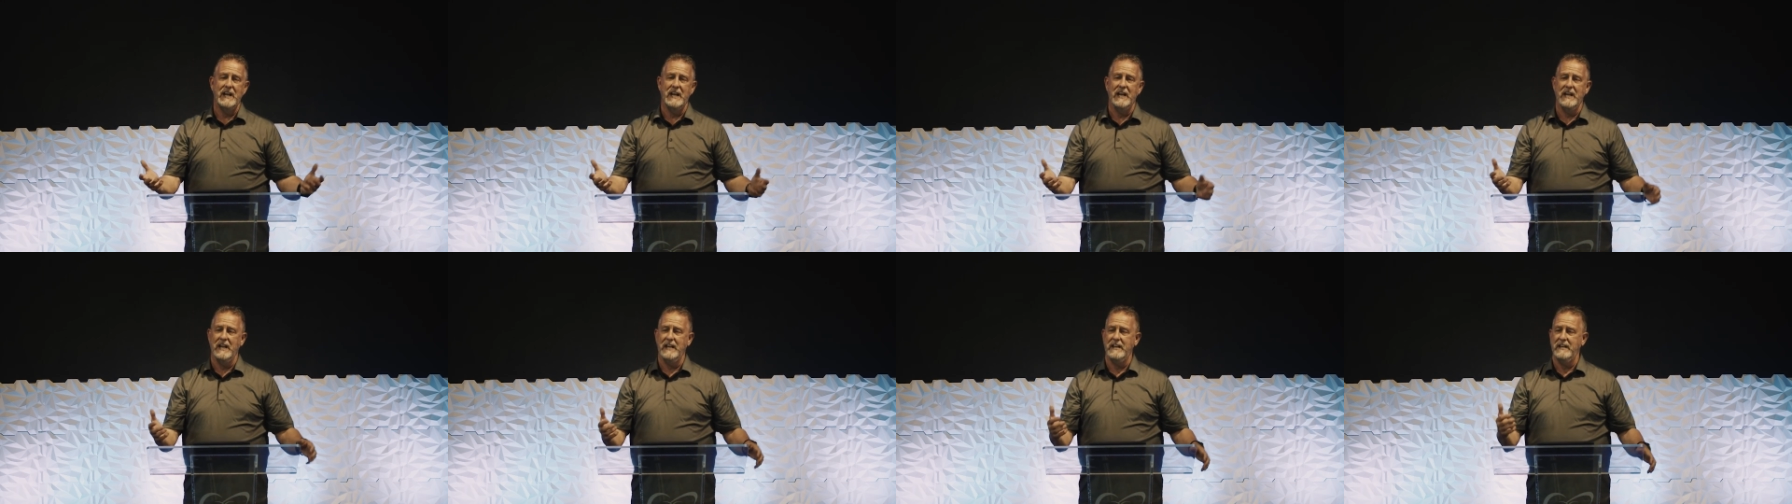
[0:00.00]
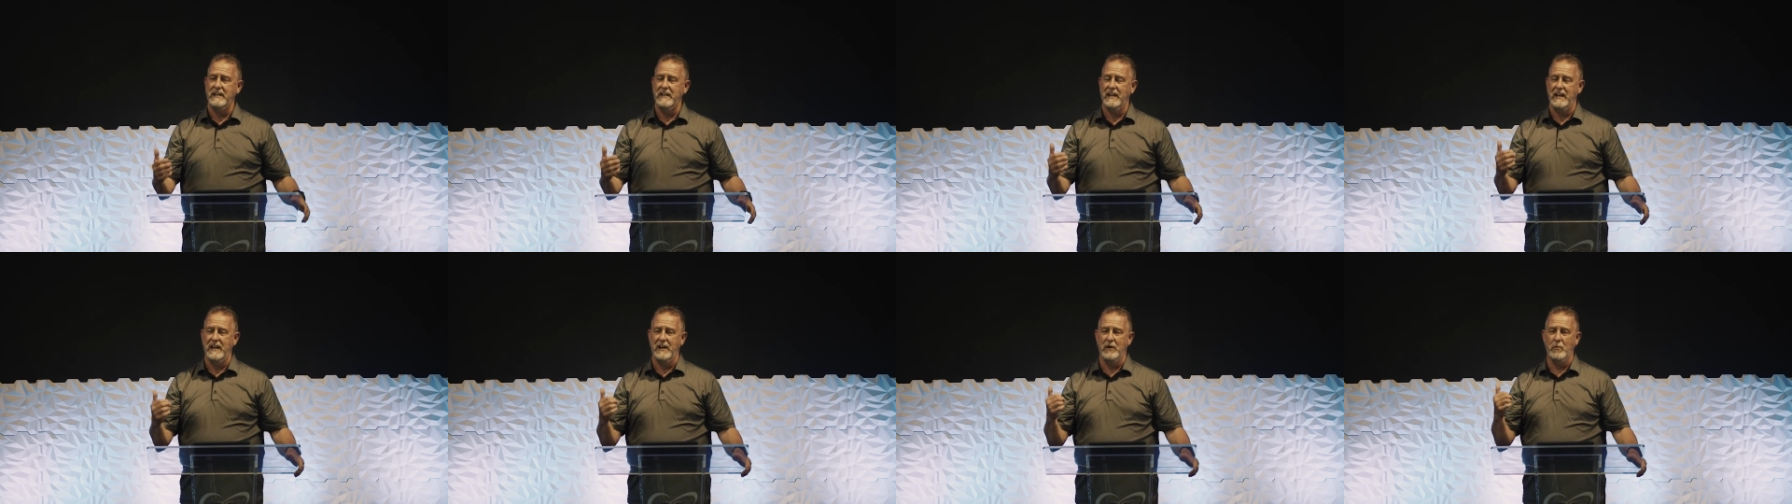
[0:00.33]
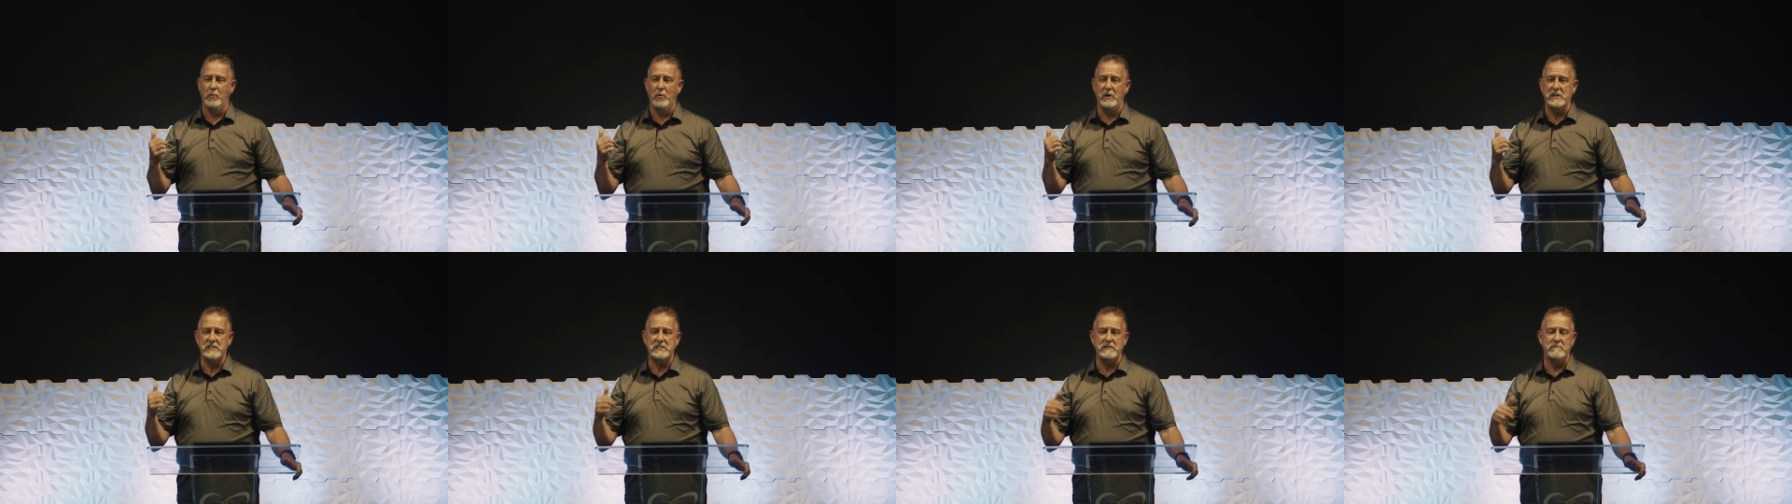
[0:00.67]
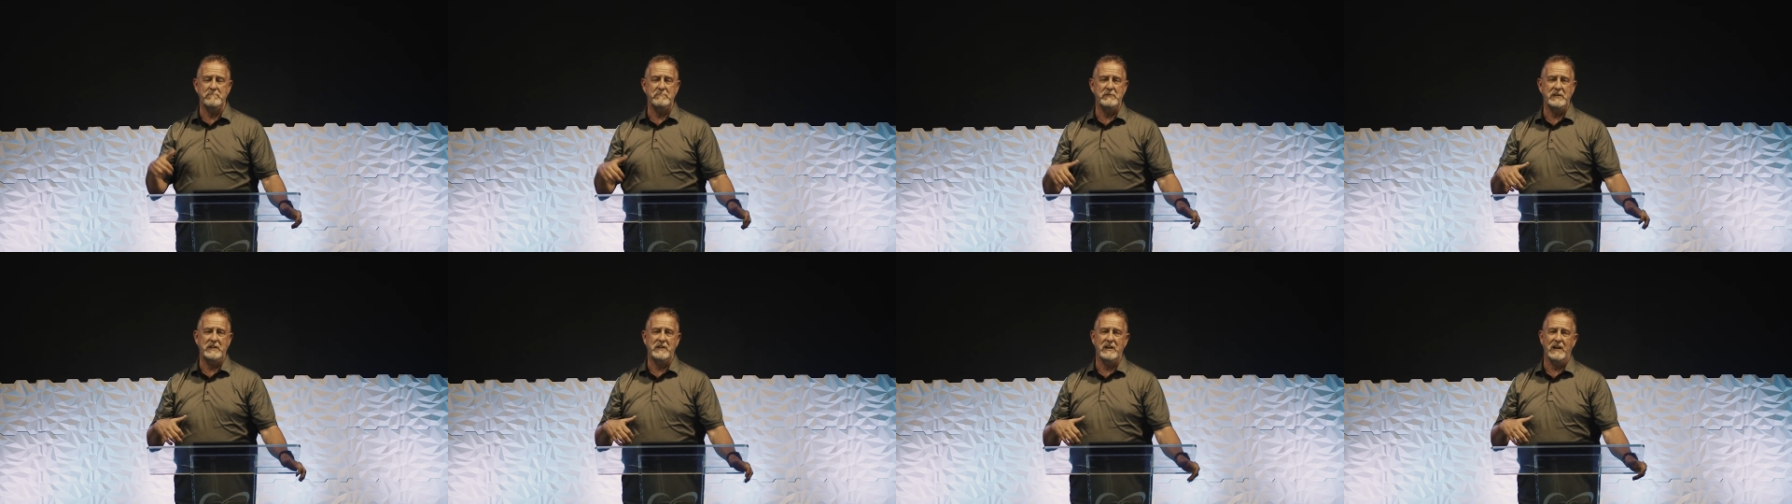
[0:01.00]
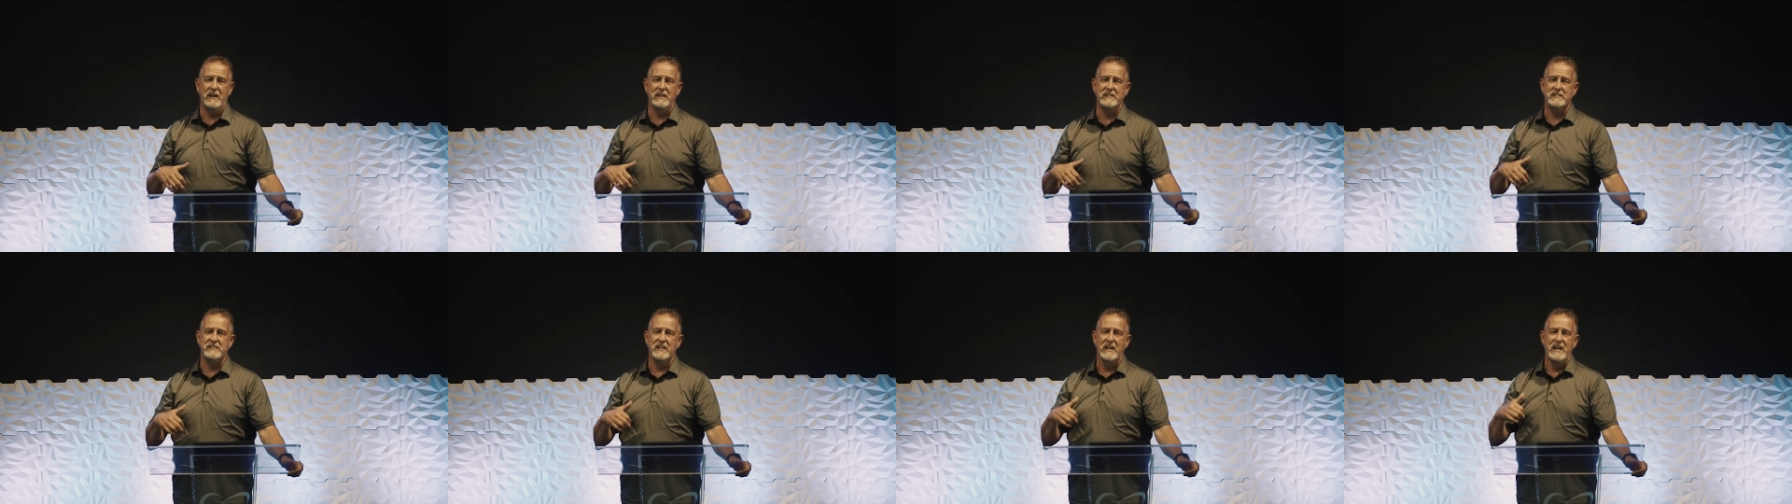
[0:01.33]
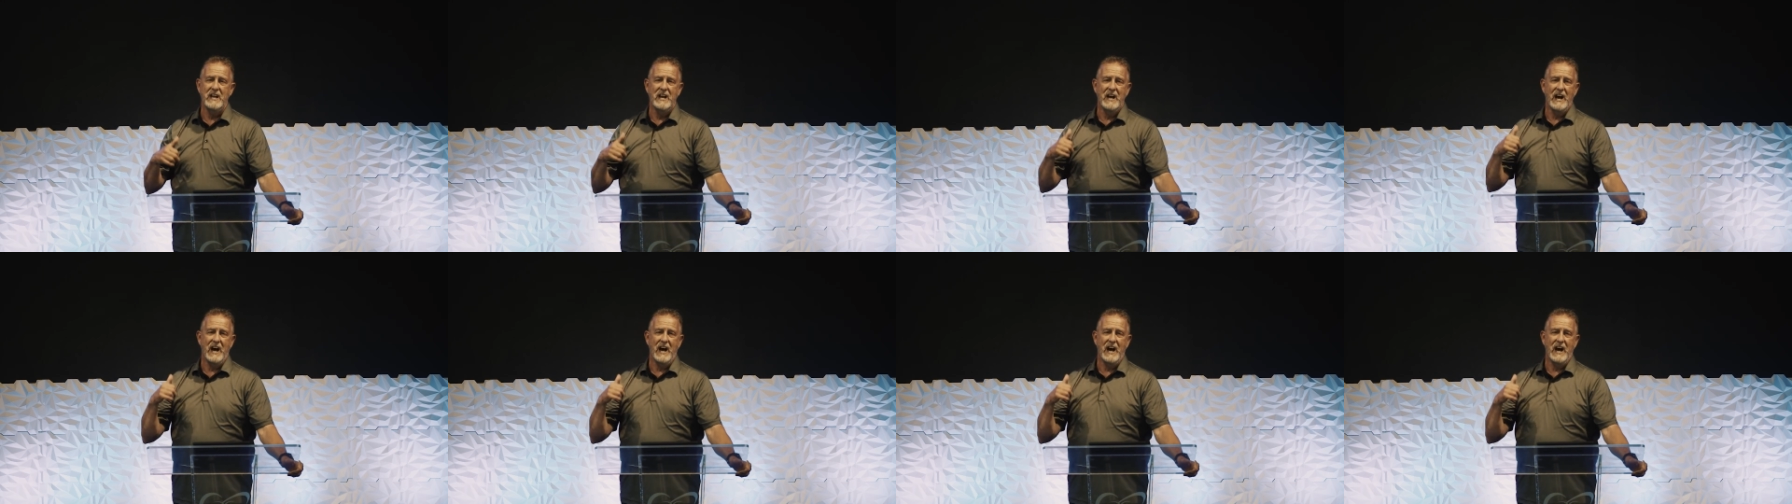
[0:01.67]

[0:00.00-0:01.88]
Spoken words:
And it wasn't because